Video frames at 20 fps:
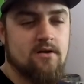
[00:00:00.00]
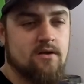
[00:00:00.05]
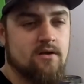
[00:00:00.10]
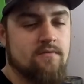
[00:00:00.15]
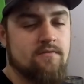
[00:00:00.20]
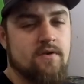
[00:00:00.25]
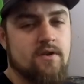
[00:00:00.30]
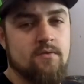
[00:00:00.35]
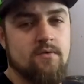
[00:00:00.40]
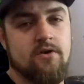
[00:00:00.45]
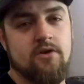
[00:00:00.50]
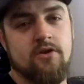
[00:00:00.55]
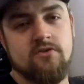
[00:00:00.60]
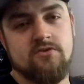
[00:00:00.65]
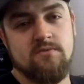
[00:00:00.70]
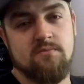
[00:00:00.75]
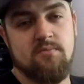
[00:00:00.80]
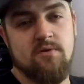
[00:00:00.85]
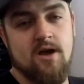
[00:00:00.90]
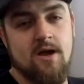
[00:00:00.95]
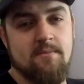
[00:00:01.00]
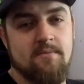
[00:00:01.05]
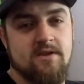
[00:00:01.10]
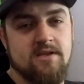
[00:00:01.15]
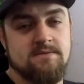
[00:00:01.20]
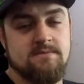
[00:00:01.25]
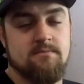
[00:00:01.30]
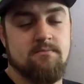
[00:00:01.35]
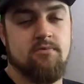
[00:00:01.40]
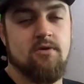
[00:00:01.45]
I don't know if anyone knows what Brahma
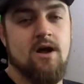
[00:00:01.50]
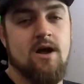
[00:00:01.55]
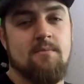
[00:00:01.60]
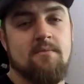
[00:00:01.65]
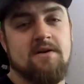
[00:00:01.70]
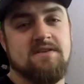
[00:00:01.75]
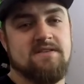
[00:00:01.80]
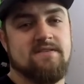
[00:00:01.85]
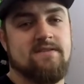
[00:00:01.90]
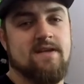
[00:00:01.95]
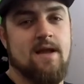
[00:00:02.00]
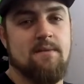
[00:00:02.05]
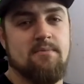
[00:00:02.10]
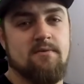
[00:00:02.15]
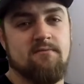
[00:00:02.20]
is, but Brahma is a type